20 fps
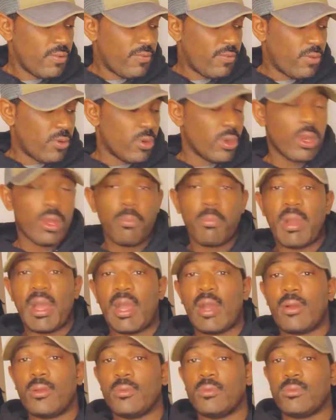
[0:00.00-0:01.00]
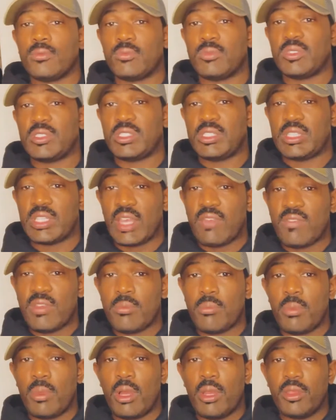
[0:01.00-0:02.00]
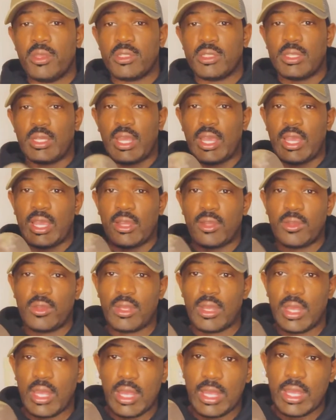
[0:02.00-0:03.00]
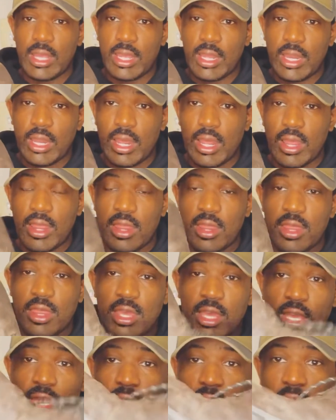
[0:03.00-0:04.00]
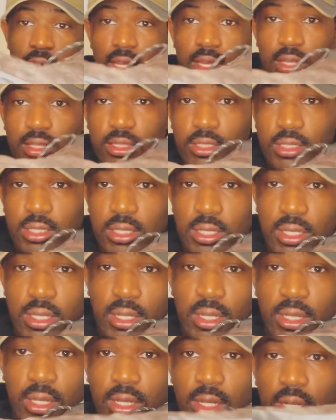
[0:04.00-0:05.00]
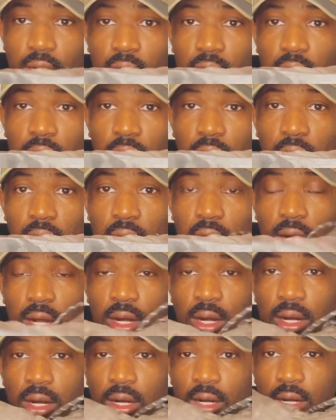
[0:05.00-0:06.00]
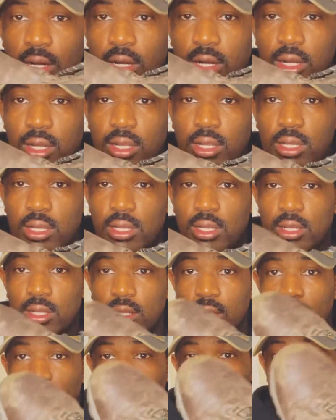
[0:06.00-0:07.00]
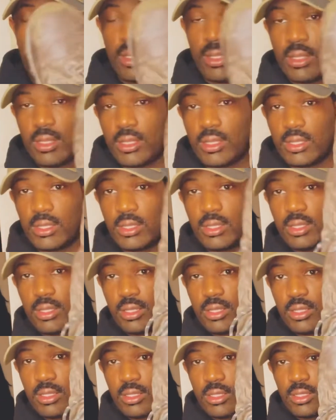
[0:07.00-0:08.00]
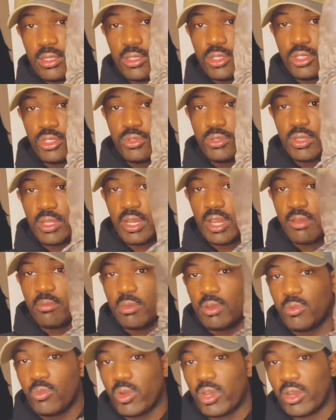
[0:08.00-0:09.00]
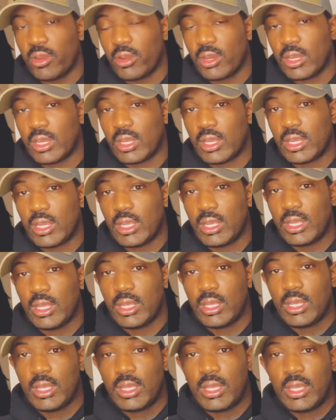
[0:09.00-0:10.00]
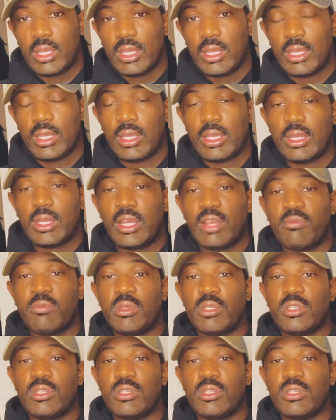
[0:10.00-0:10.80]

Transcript: for about 7 months now, and these are the shoe that I've been wearing. And I've been